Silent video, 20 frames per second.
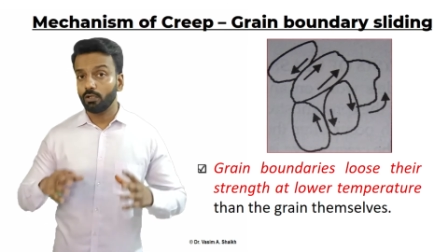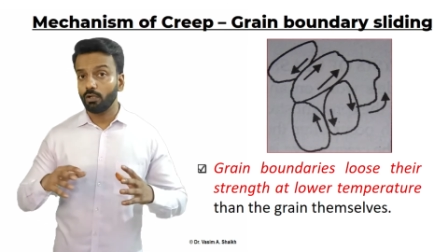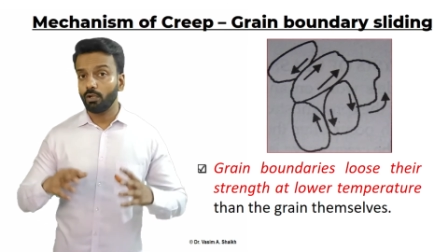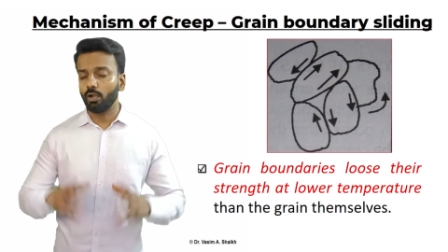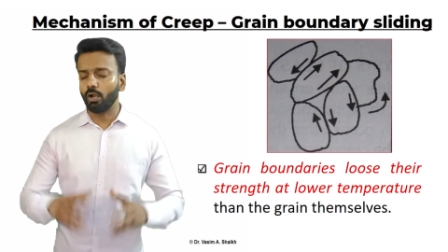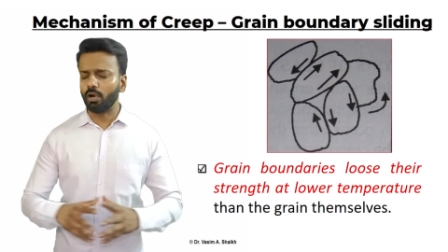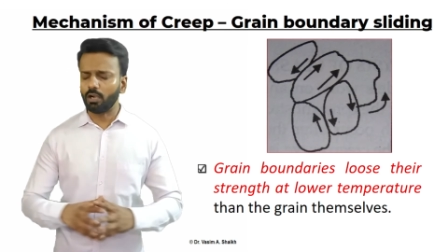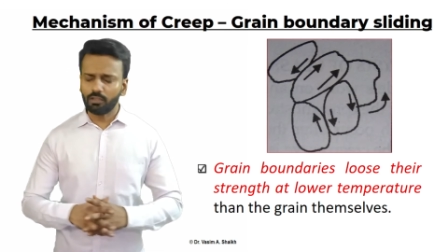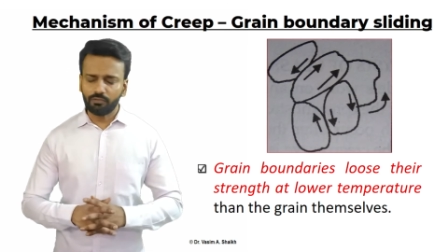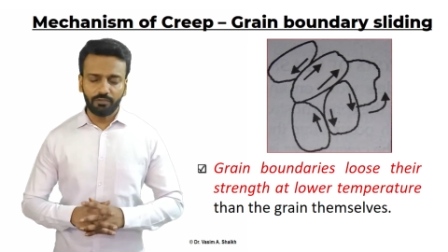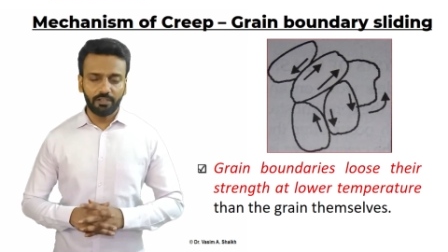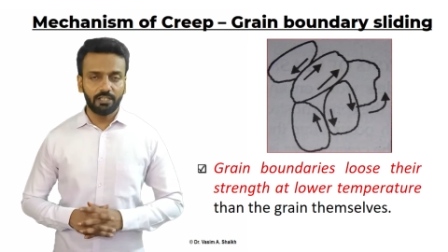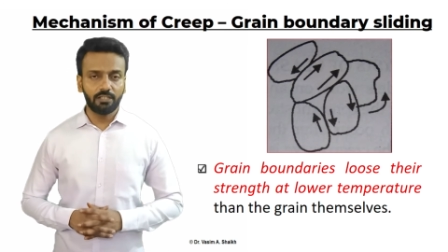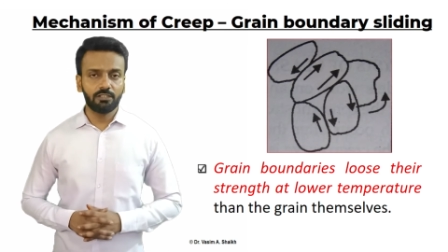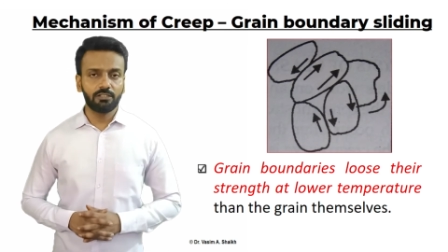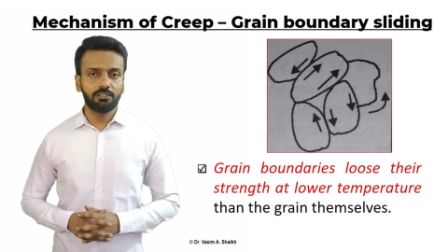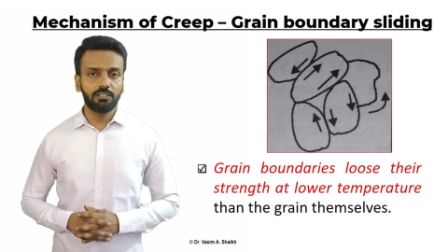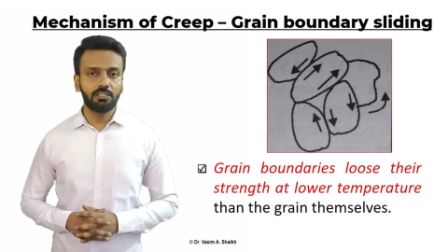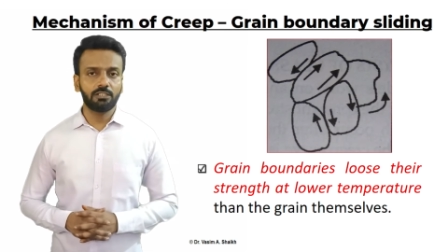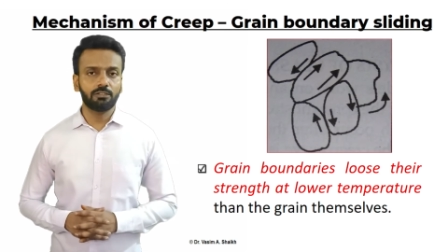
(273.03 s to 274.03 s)
a lot of
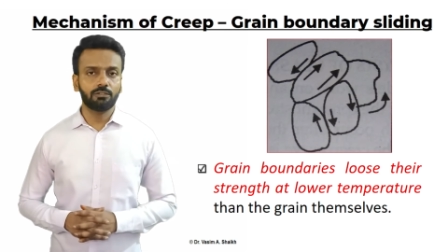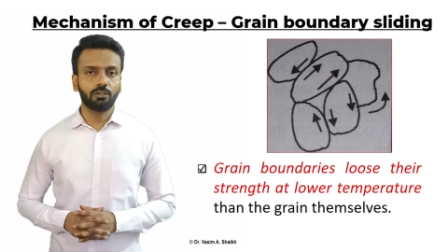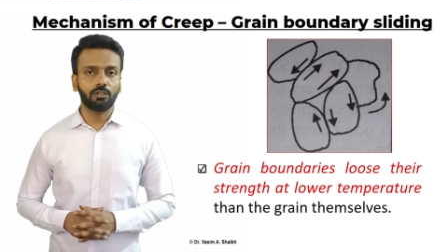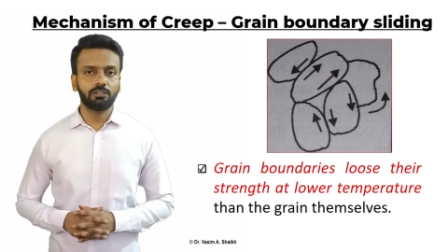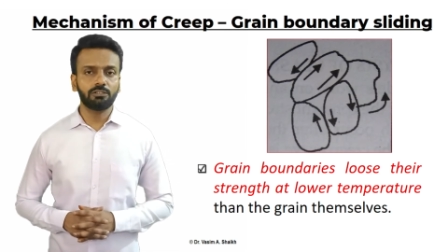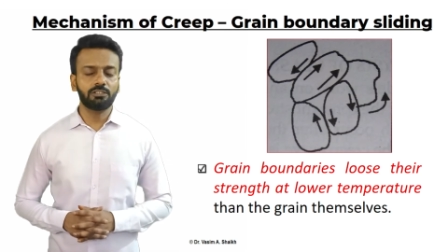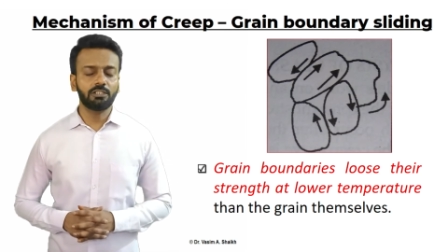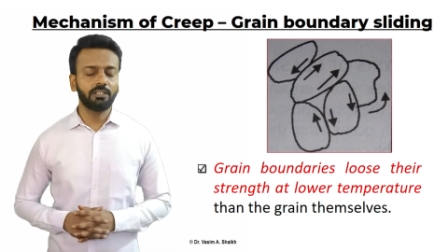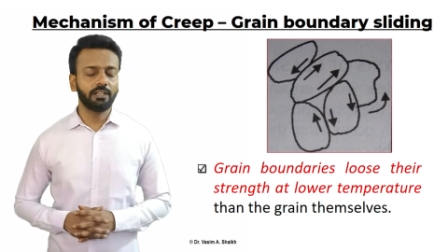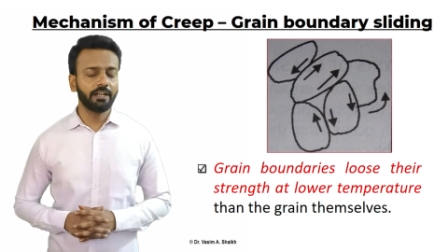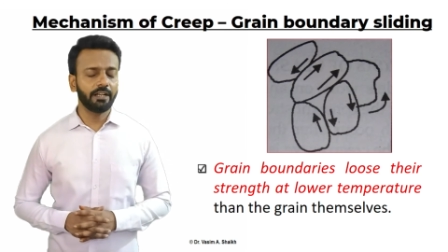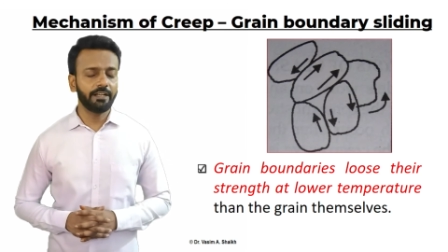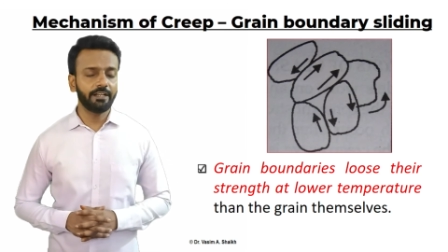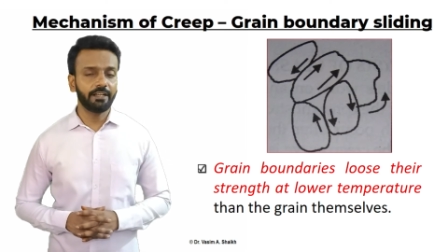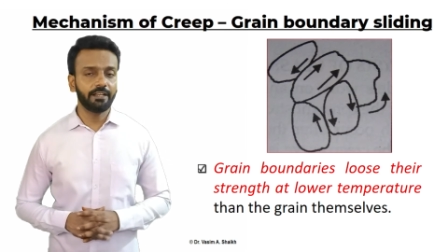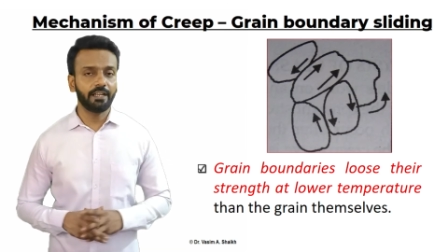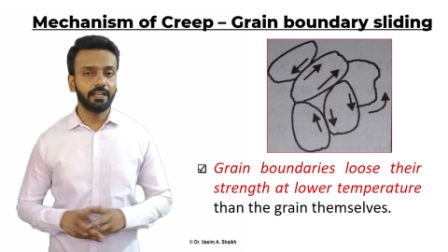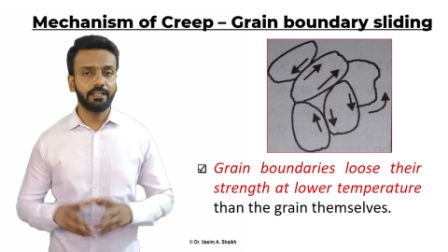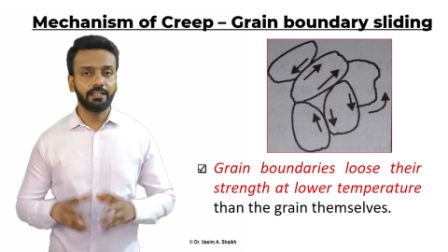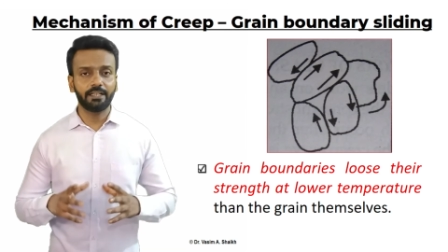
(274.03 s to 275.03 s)
energy is
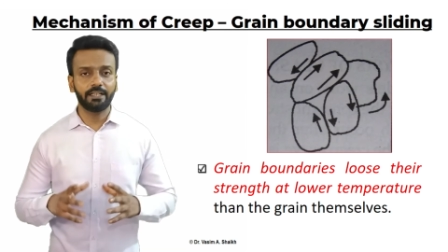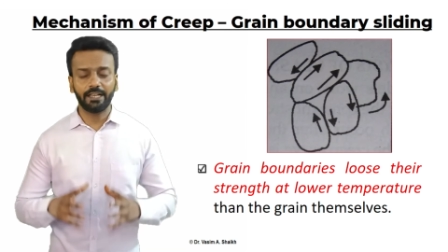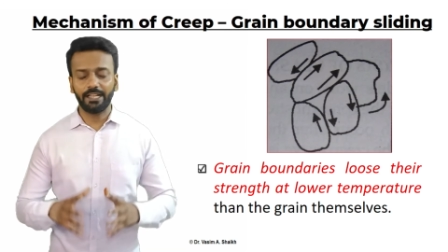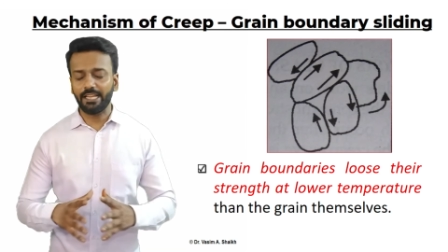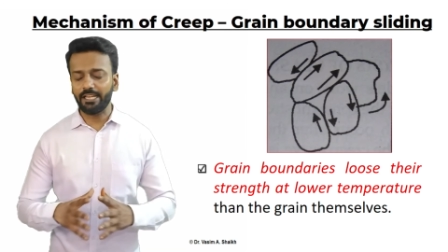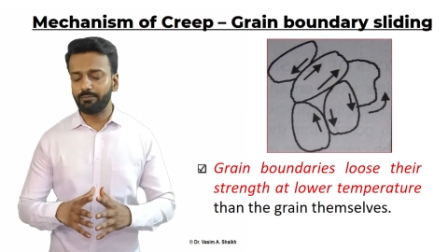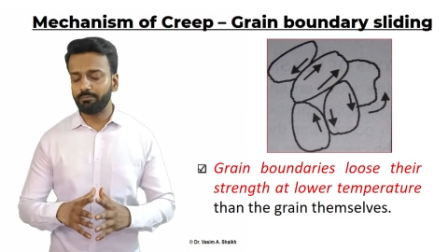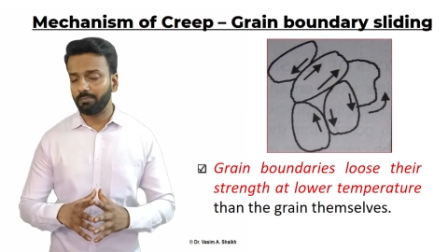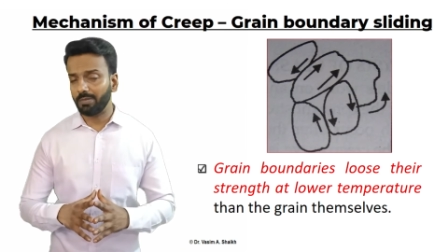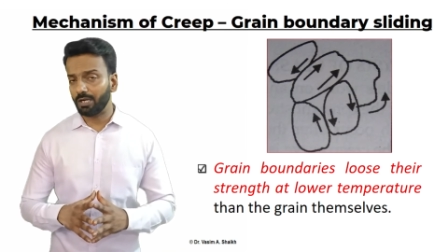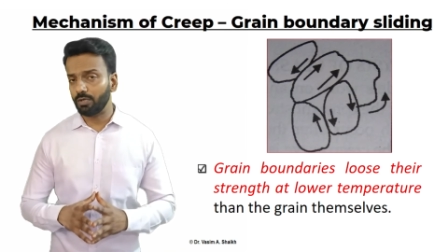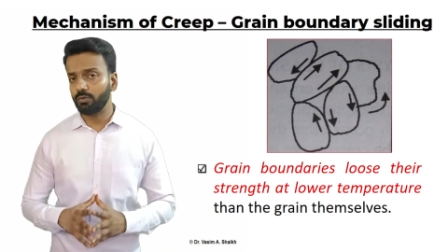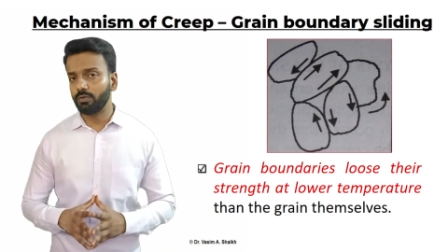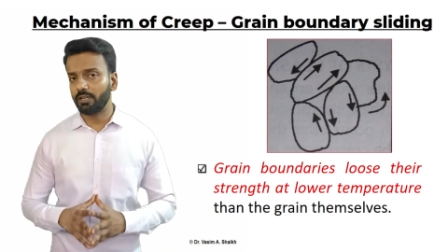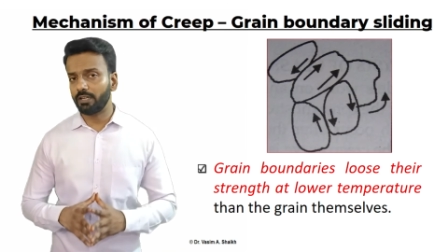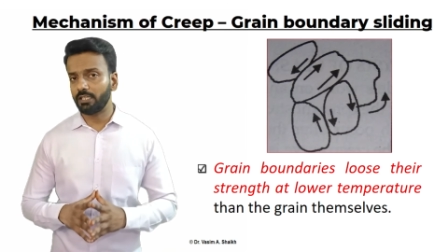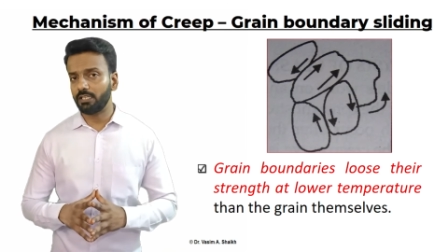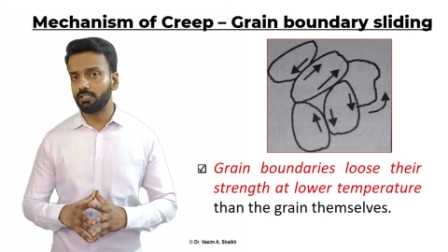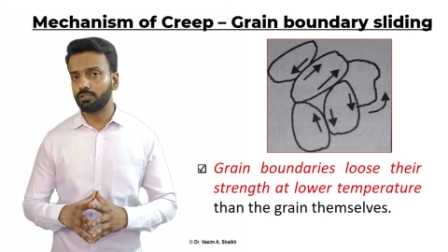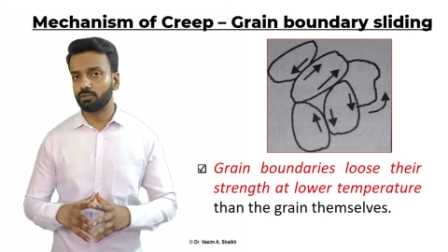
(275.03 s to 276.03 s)
concentrated at grain
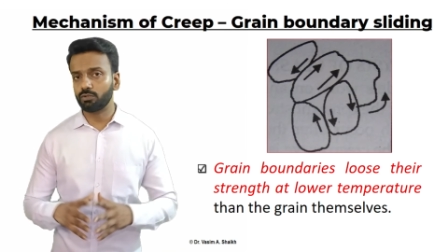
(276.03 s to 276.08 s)
boundary,